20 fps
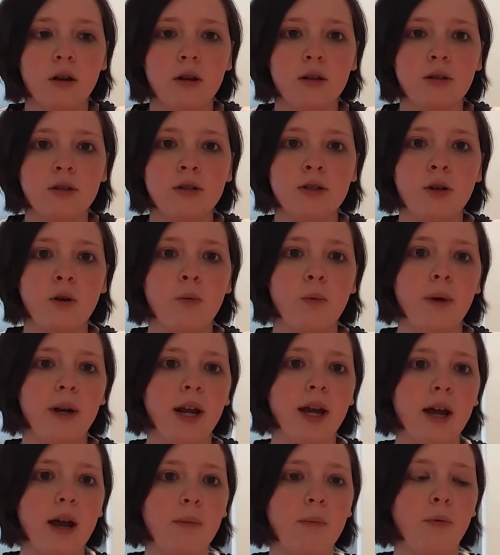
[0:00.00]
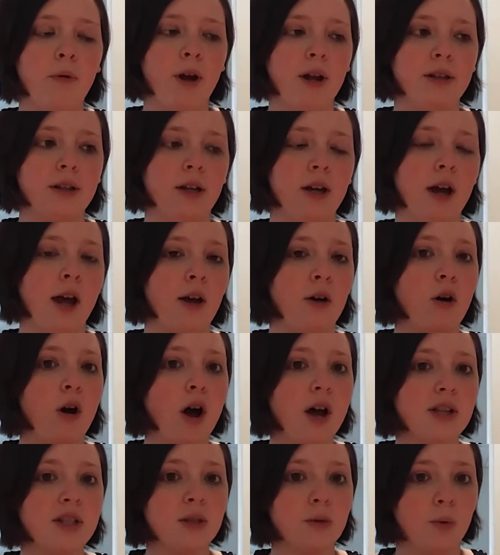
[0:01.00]
So when I got pregnant, I
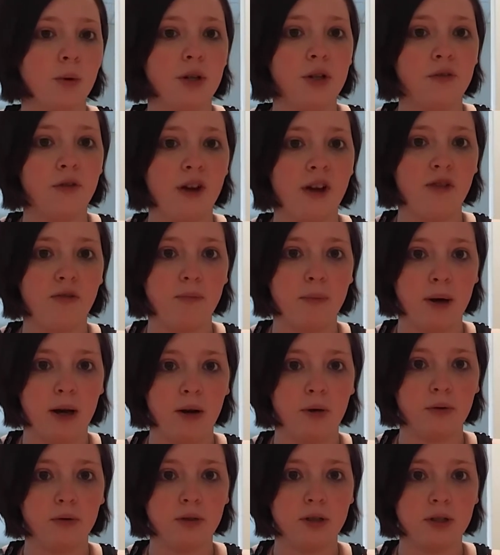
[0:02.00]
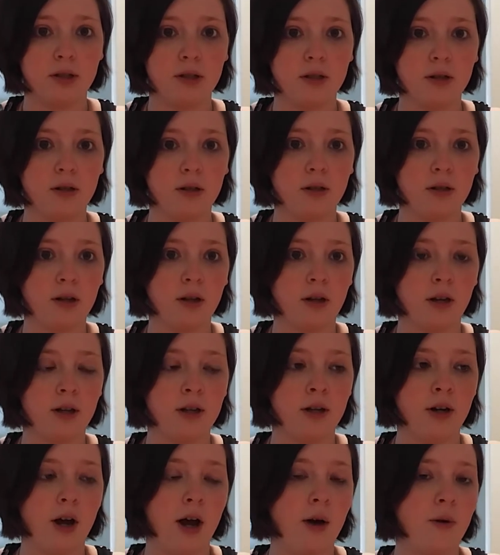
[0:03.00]
lost 25 pounds.
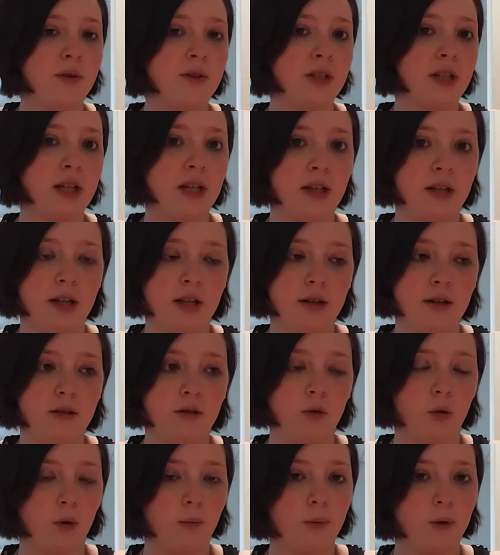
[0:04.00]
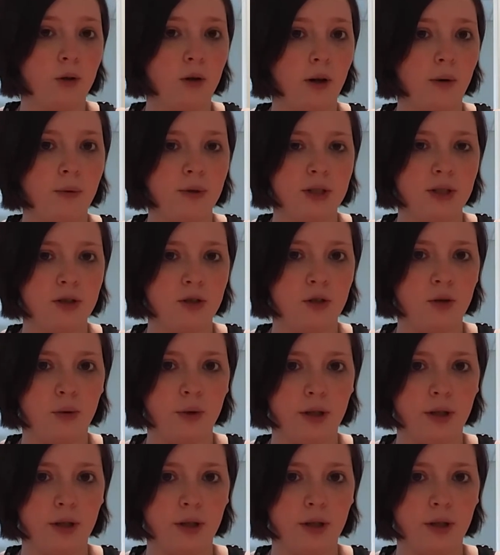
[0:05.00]
I was eating normal. I wasn't